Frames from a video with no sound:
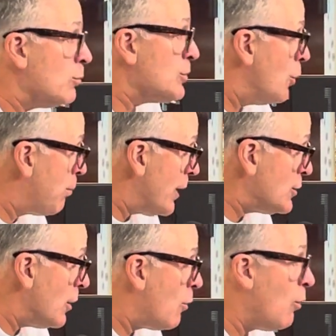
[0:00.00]
There was no
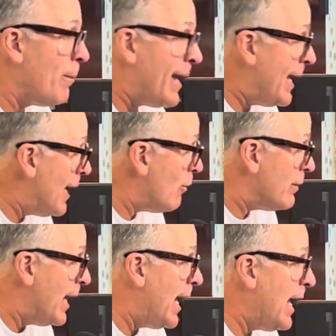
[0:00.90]
pressure on the quarterback he had all
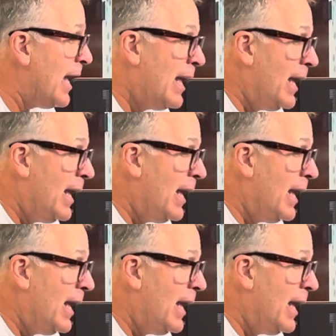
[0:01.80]
day.